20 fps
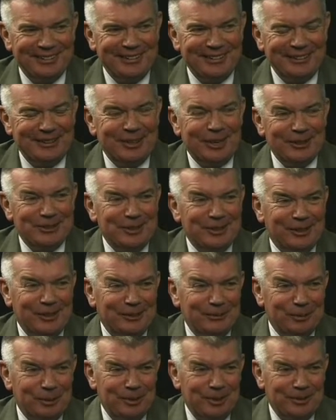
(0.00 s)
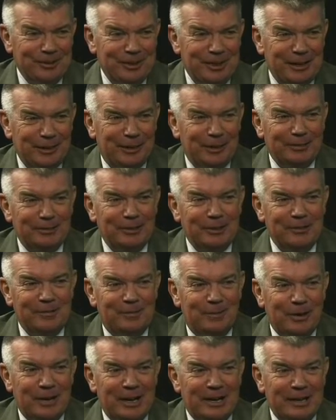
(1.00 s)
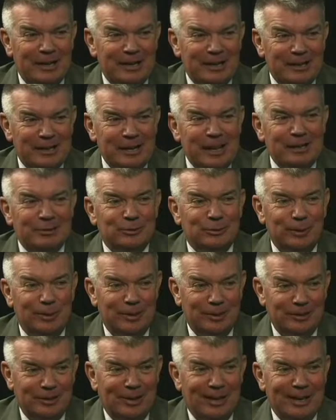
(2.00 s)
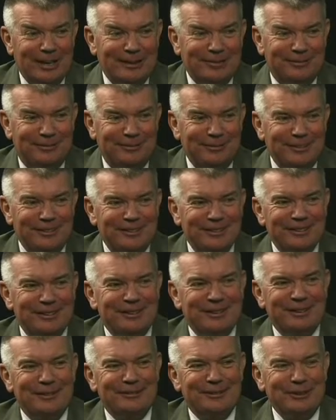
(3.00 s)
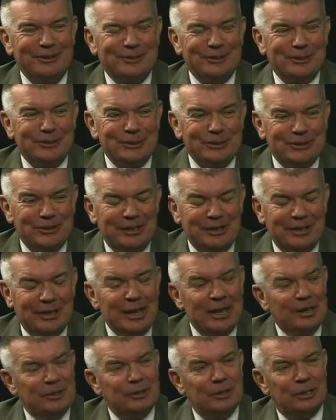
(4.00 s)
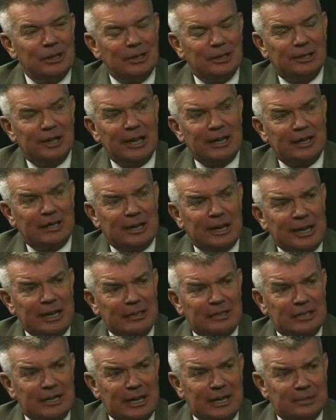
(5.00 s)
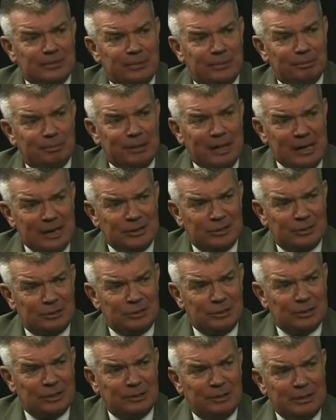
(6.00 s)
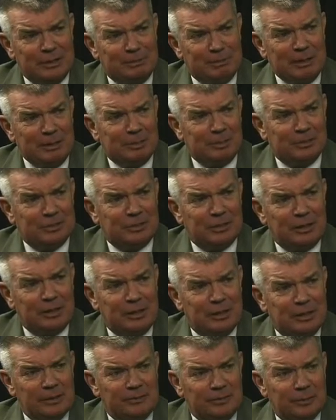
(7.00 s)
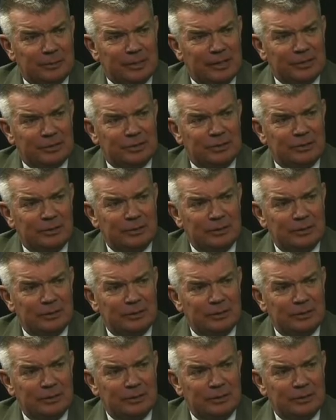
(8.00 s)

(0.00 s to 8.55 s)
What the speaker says: It doesn't end with the death of Good Friday, it ends with the life of Easter Sunday. Do you get a lot of contacts from pastors and lay people seeking information?